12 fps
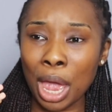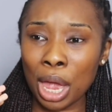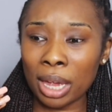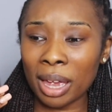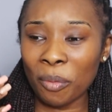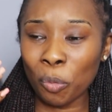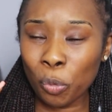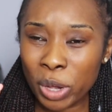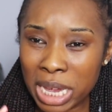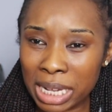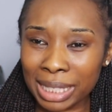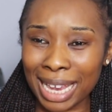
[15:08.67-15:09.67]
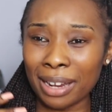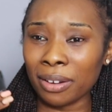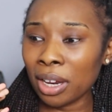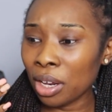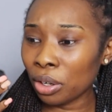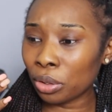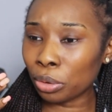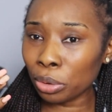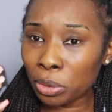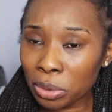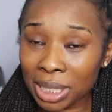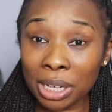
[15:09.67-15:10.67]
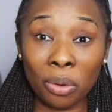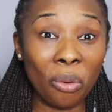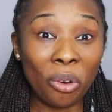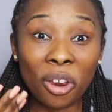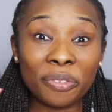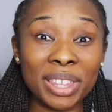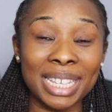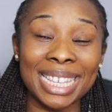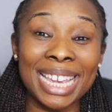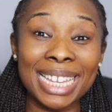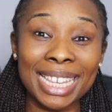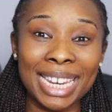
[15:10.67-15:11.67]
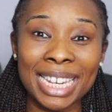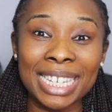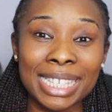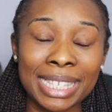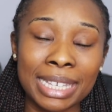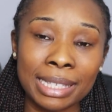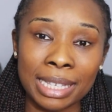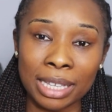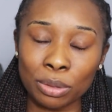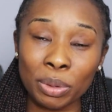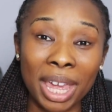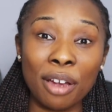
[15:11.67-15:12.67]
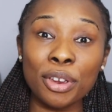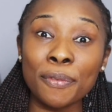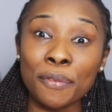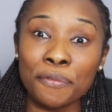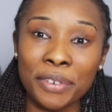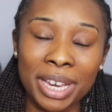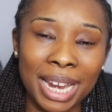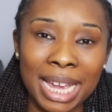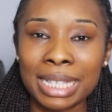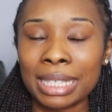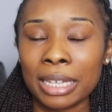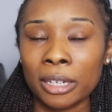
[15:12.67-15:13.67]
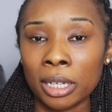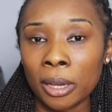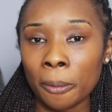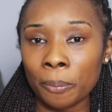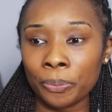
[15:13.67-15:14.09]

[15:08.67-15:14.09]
and, and wheat and gluten, all of this hidden in the seasonings without even realizing.